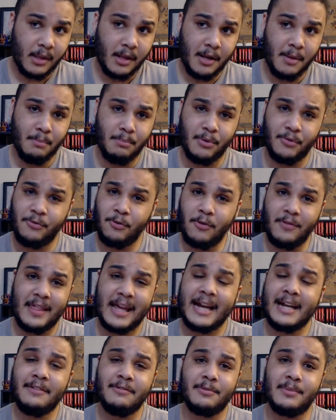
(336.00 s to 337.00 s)
before
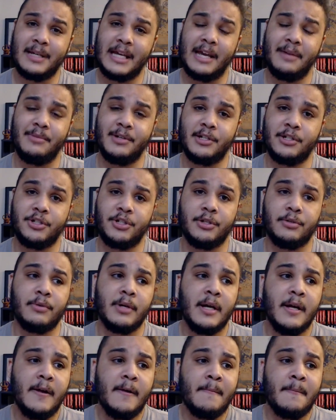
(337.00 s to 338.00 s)
that even became an issue,
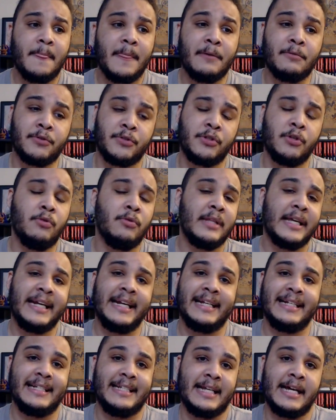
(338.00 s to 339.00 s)
it was so late
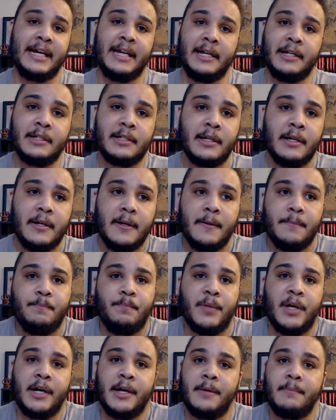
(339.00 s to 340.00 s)
at night.
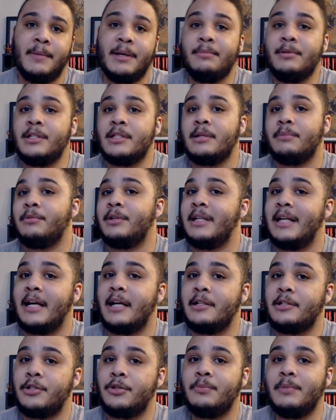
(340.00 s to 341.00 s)
Maybe someone
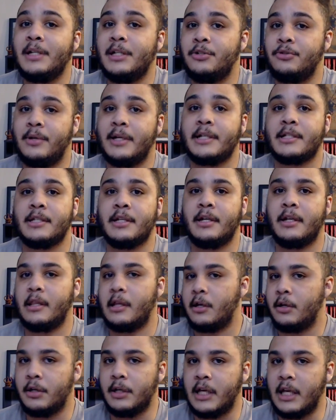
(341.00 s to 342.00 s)
had too many drinks in and they
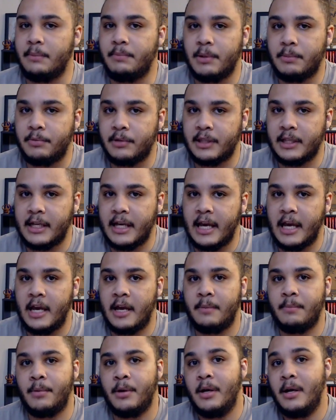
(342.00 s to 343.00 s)
couldn't keep up with the
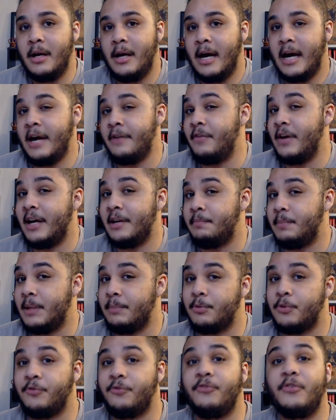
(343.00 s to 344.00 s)
game. I've had
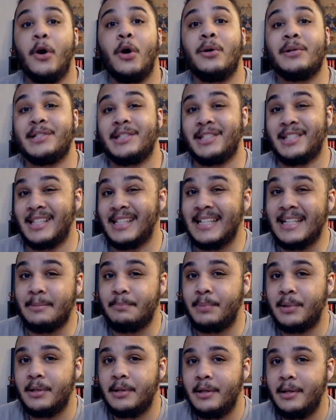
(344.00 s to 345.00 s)
people fall
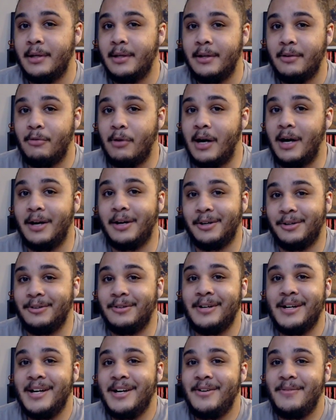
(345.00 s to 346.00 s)
asleep while
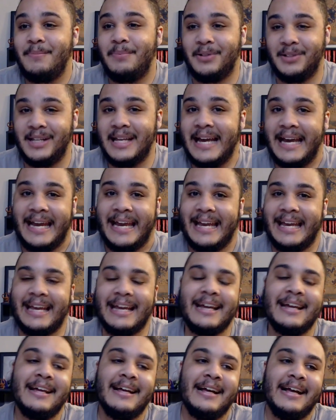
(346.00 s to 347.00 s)

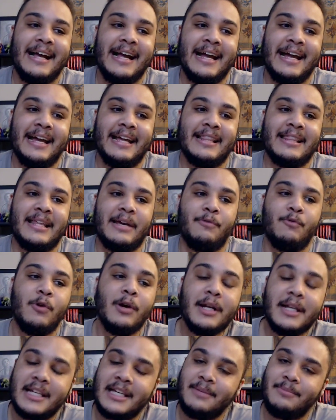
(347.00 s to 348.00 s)
playing, and they want
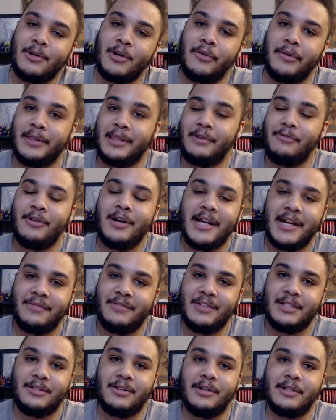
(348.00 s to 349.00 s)
to keep going. They want to have
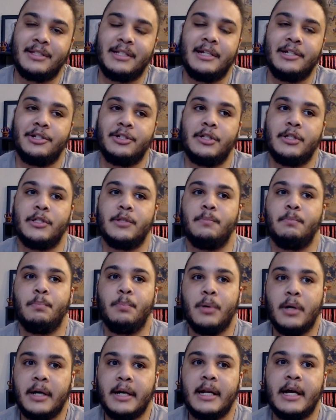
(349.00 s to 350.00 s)
these long sessions,
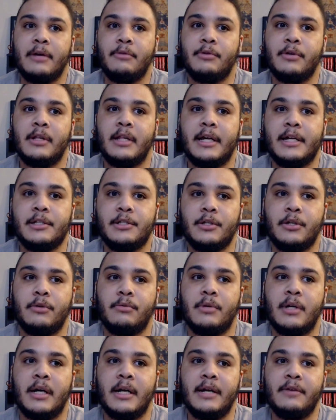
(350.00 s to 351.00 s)
but I realize,
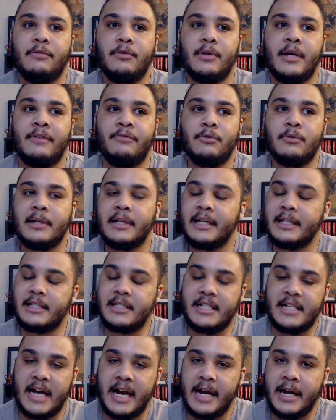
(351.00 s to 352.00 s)
not everyone gets
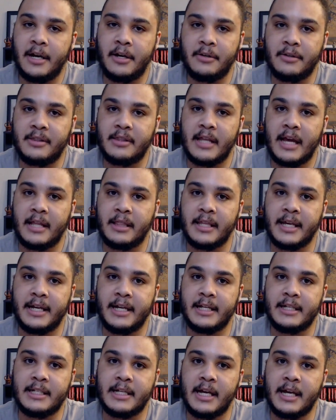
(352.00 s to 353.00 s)
tired that late
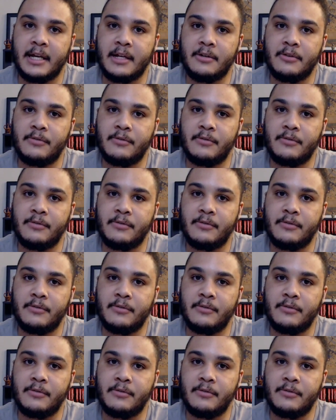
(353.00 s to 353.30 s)
at night,